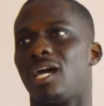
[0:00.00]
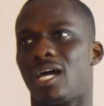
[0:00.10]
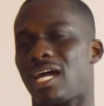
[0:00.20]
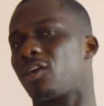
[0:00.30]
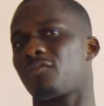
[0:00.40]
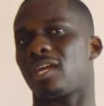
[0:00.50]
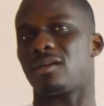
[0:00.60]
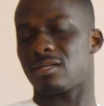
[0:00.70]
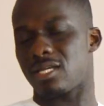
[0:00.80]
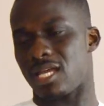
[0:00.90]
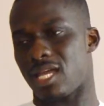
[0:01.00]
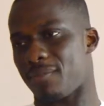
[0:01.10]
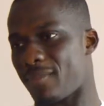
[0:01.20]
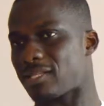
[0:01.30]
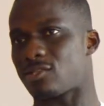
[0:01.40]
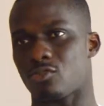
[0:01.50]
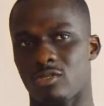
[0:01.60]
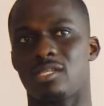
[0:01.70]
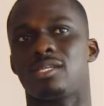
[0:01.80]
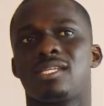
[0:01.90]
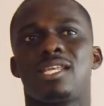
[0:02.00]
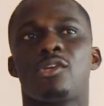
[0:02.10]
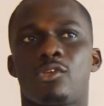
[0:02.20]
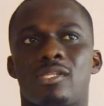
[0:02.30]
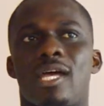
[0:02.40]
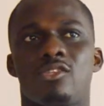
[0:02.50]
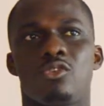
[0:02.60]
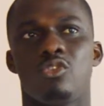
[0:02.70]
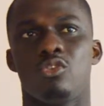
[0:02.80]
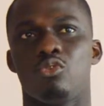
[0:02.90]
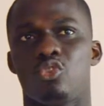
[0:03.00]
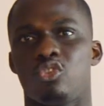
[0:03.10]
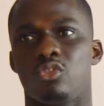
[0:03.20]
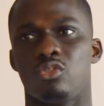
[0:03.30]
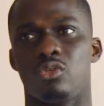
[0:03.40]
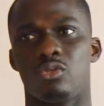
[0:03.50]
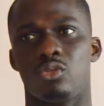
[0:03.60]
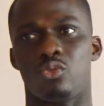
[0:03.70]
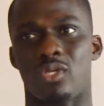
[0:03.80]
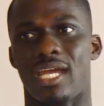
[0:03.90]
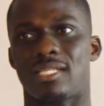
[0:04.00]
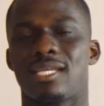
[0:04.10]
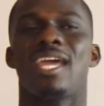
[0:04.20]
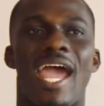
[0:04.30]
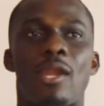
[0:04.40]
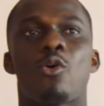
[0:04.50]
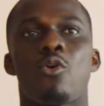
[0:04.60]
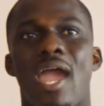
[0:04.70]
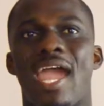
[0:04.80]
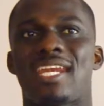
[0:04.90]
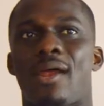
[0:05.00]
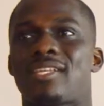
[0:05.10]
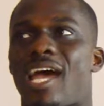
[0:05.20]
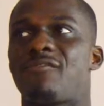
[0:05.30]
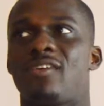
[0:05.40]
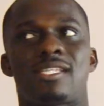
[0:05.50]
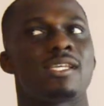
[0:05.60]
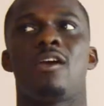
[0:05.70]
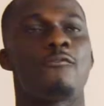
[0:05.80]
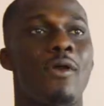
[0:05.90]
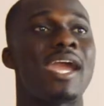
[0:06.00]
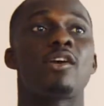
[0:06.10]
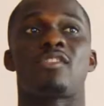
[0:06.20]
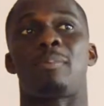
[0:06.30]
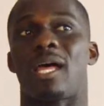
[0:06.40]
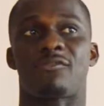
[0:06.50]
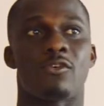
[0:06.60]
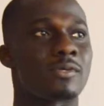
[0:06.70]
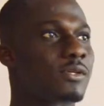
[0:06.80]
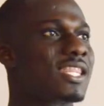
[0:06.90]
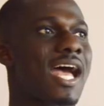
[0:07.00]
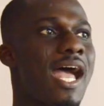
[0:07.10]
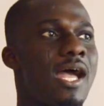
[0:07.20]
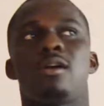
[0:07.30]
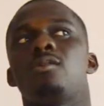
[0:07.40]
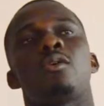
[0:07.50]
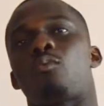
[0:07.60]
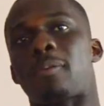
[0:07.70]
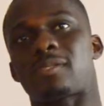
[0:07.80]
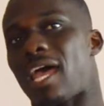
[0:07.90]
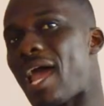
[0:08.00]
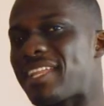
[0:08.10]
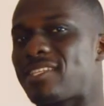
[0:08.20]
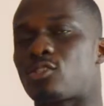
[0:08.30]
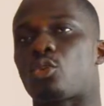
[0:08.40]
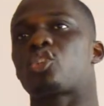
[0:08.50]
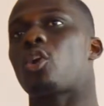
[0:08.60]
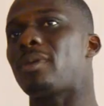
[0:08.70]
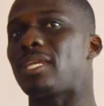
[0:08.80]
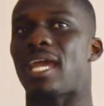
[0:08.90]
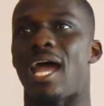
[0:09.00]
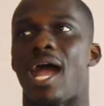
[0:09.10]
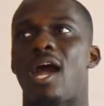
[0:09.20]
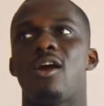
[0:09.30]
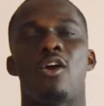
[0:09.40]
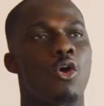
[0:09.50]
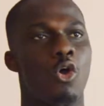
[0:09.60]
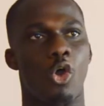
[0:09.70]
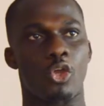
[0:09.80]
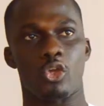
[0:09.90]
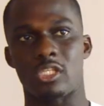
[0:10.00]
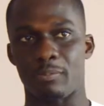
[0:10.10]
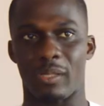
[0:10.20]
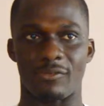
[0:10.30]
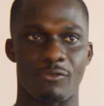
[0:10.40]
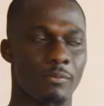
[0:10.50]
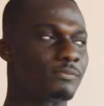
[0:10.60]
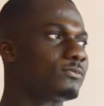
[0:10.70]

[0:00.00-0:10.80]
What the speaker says: At the end of the month, this is the result that you get. And no direct adverts for any of the platforms, either websites, social media, or your YouTube platform.